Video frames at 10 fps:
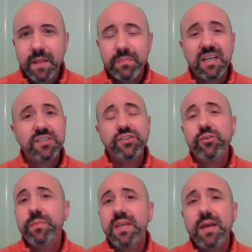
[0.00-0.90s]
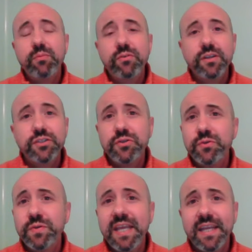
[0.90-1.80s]
because you'll be able to
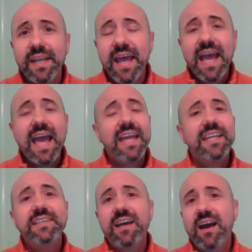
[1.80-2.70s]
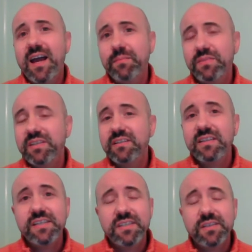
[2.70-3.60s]
tune in anytime to
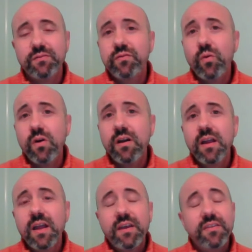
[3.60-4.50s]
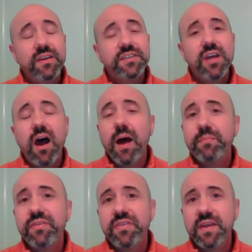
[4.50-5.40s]
listen for the
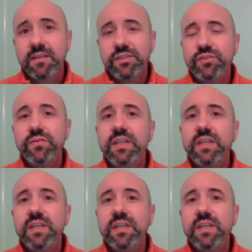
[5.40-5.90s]
top things you